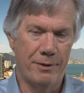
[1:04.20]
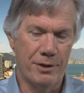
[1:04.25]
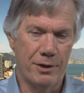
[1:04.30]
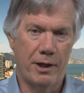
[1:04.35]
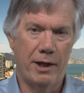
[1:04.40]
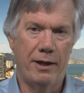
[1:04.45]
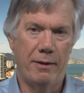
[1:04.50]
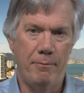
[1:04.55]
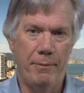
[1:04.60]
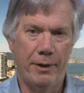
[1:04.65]
are
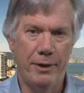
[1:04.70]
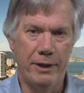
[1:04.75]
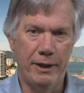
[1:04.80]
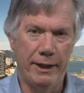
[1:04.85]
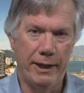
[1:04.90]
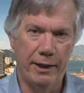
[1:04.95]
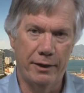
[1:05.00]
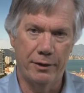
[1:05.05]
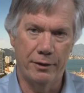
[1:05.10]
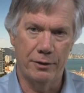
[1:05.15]
kind of married
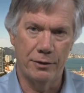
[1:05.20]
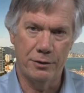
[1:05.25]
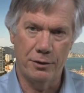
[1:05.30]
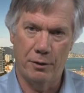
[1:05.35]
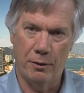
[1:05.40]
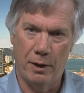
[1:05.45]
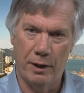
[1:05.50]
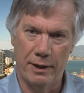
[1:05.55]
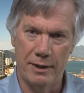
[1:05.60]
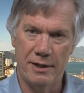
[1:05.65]
together.
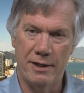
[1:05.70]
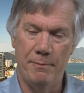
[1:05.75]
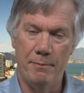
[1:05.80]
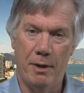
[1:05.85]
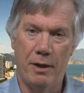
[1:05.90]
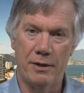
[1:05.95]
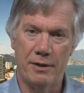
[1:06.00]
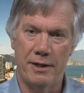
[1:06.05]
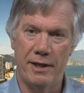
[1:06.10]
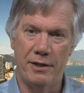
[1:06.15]
So on a
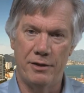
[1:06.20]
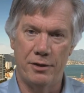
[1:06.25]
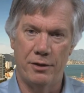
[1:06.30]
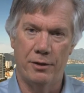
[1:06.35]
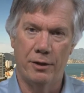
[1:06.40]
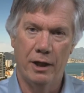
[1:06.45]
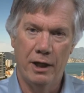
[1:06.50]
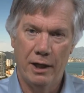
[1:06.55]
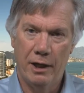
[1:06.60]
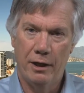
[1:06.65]
CMOS
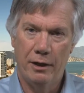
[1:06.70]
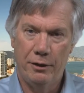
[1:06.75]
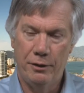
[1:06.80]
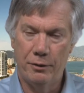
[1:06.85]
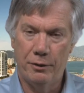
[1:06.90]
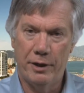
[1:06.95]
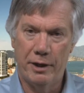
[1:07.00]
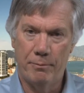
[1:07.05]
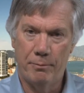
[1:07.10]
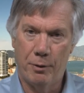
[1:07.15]
sensor,
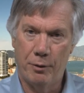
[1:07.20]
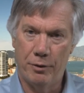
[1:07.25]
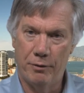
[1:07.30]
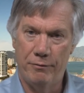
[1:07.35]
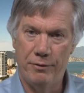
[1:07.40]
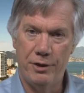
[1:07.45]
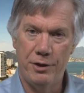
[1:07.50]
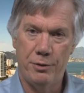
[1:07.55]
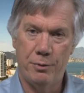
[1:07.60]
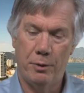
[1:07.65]
you'll get both a
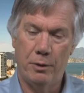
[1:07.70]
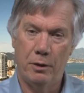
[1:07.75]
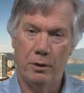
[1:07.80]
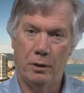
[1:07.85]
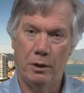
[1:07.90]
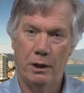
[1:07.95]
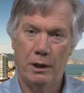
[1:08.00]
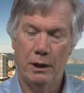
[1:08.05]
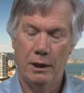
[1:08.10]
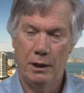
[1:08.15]

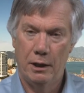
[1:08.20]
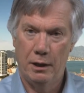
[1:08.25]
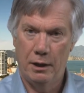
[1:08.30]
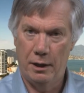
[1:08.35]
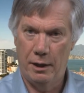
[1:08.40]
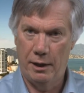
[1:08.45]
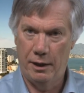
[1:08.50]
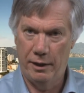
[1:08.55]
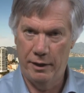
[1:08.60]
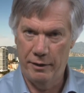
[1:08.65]
visual
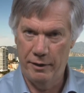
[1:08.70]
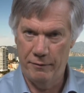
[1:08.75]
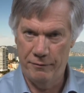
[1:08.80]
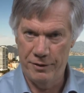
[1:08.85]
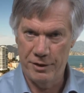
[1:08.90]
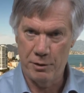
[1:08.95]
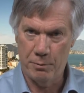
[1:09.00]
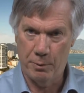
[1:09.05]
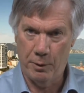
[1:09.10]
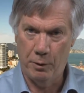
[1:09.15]

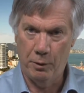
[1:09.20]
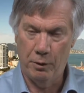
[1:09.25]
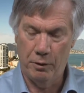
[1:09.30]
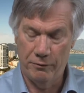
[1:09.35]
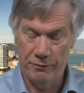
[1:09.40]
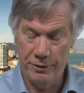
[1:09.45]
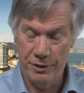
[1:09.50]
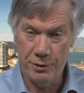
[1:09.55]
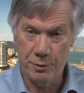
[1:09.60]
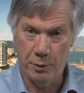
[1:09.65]

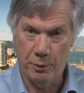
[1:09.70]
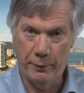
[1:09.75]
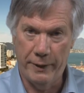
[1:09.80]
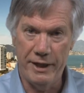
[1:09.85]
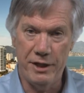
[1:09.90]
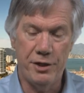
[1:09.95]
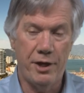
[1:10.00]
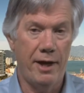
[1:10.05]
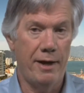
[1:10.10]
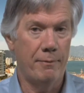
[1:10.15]

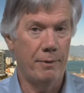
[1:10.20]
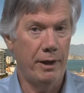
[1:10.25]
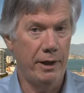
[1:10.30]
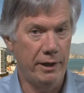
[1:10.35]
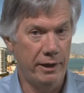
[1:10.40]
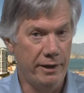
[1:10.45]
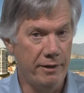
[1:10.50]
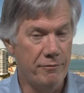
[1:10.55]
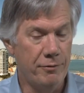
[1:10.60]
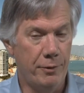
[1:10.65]
range camera and
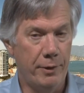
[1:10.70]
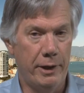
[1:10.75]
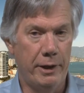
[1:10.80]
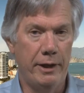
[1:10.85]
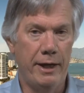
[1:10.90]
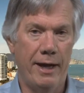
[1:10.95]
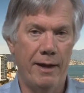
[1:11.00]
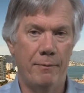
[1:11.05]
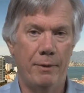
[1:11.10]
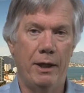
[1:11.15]
an infrared
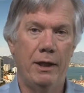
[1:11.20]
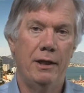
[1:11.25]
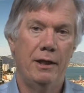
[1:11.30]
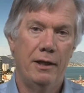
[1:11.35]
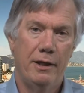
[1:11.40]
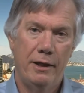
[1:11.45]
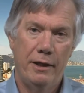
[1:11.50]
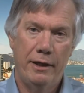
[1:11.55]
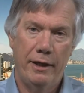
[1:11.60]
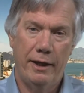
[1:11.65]
camera.
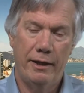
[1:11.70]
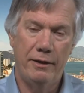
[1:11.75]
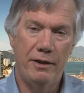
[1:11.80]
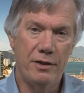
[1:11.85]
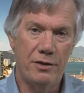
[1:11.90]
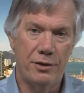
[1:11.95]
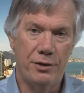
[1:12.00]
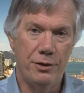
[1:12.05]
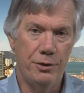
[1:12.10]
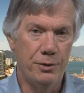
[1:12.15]
And
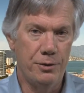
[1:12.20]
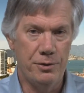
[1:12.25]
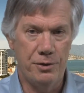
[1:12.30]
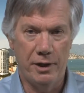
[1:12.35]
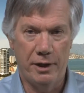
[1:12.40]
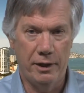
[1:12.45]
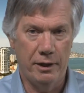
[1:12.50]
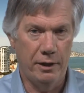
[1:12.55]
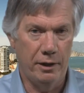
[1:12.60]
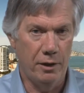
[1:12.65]
these are used
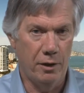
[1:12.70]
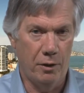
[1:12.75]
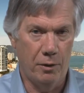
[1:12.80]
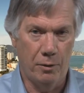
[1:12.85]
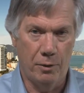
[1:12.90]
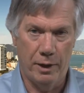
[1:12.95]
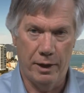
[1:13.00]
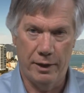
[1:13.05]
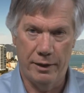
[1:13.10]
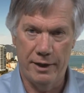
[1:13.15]

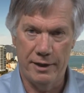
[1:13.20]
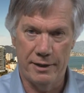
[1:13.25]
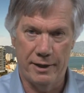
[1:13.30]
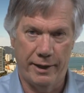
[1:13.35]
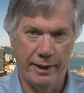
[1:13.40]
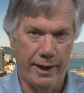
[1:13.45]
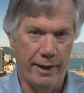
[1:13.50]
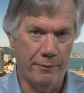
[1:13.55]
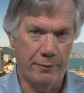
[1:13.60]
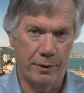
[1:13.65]
in things
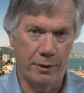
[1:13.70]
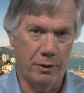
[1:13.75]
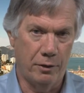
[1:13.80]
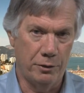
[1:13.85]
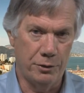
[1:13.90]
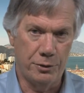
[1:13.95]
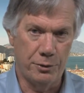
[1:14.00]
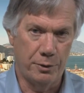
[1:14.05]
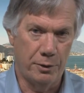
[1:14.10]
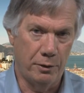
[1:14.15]
like
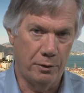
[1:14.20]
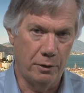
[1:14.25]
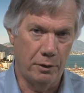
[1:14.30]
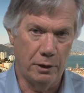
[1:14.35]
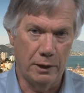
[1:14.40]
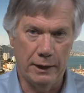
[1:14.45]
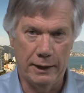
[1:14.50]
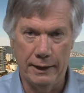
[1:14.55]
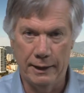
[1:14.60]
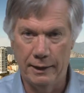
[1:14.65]

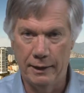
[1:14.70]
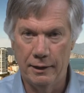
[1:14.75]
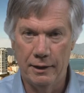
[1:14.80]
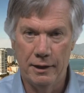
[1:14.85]
agricultural